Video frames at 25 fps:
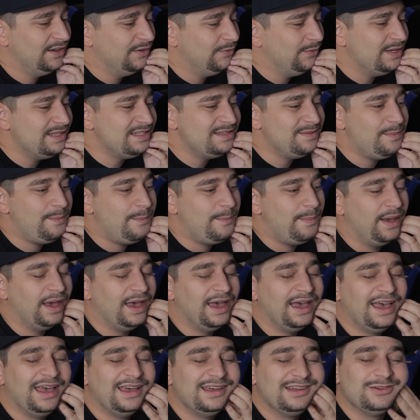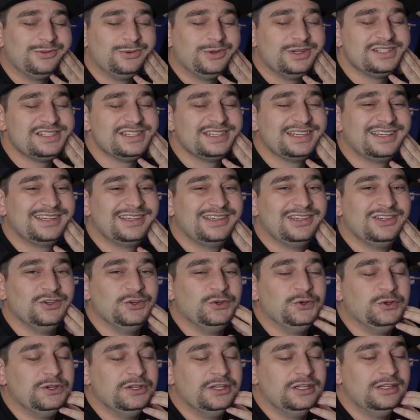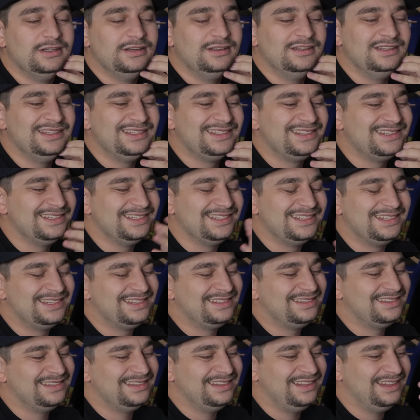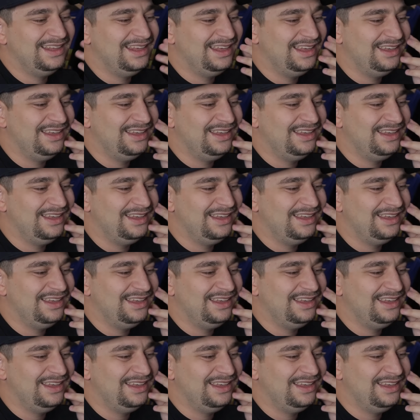It wasn't bad, it wasn't good, this